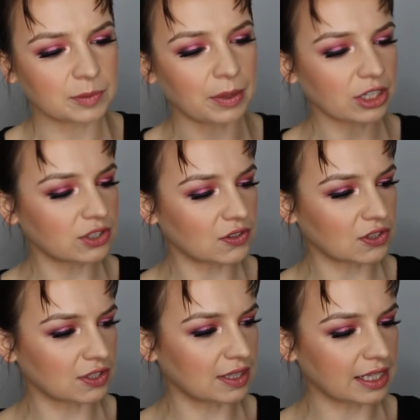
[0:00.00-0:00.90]
brush.
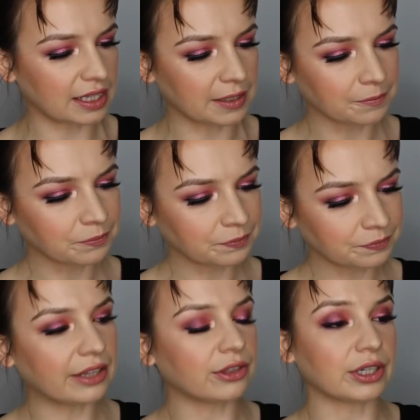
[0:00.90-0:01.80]
This is the
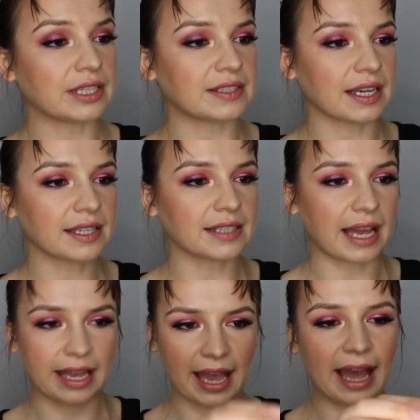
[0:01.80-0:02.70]
E36.
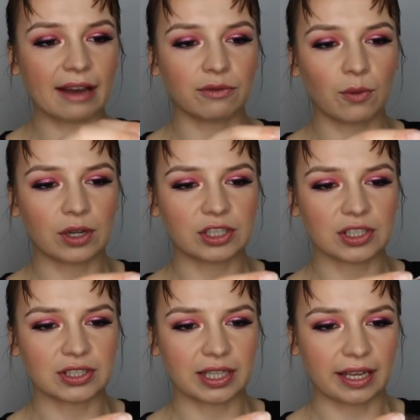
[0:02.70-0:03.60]
I have one
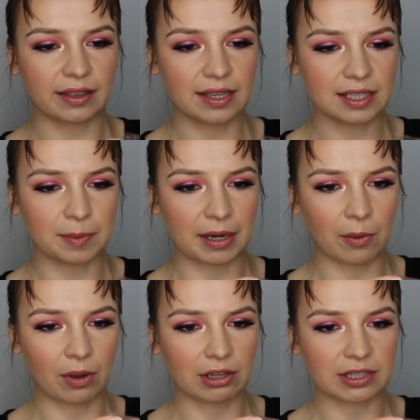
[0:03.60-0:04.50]
just like this, but
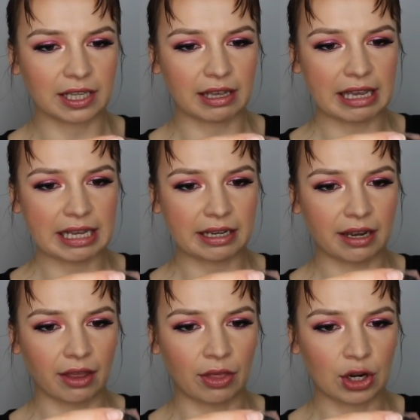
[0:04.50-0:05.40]
I wanted to get
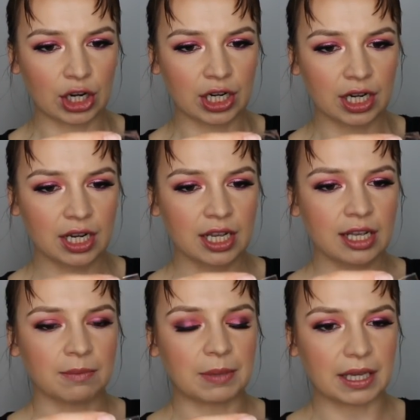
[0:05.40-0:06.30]
another
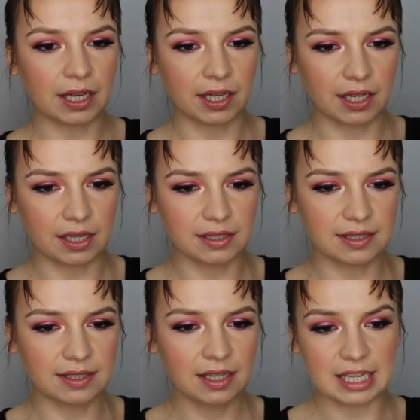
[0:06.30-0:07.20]

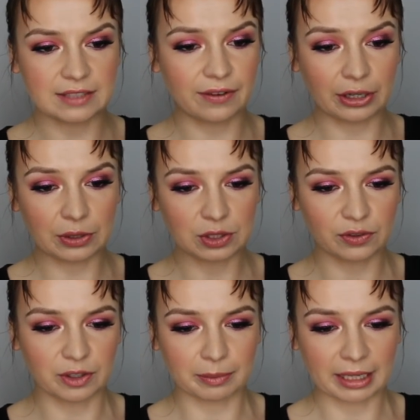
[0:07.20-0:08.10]
because it's very
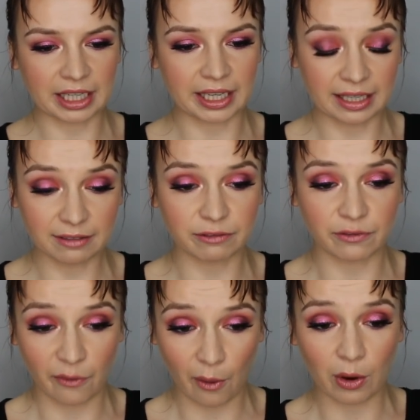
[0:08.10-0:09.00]
useful in my kit
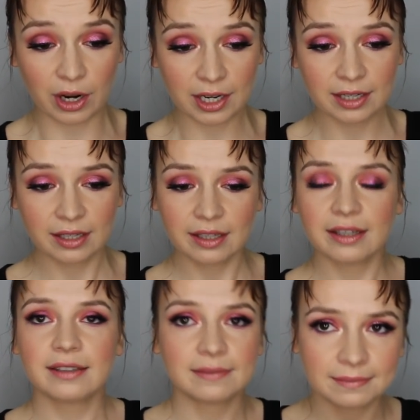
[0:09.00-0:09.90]
for
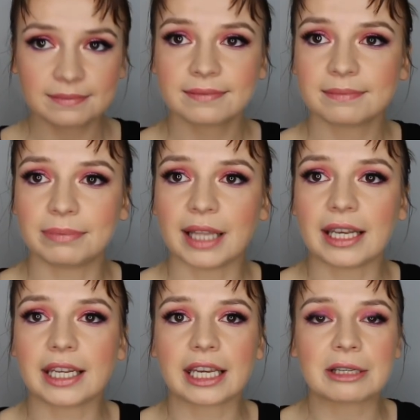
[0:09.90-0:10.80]

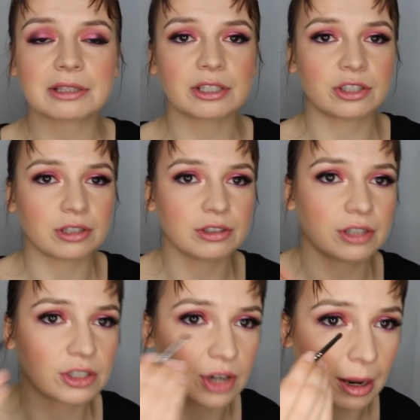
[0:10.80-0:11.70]
blending out the
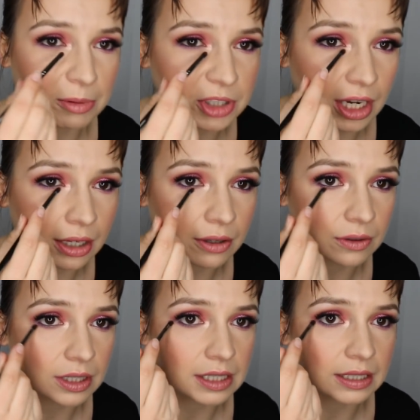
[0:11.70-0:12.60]
drop
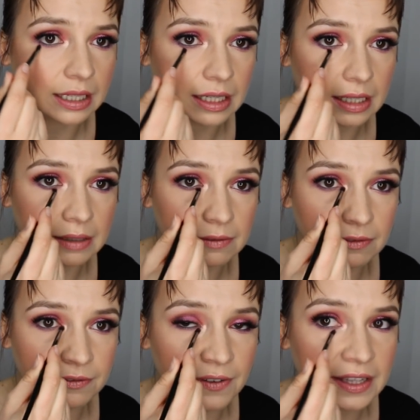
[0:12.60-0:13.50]
shadow.
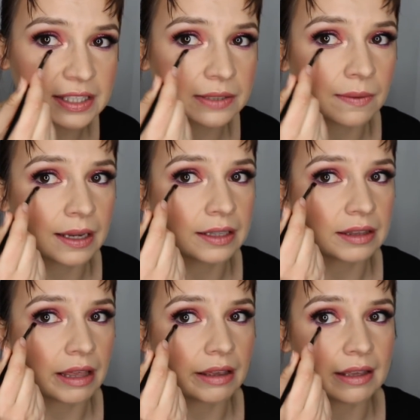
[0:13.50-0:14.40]
It fits
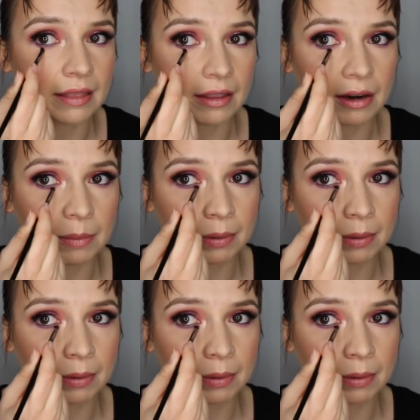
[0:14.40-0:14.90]
right in there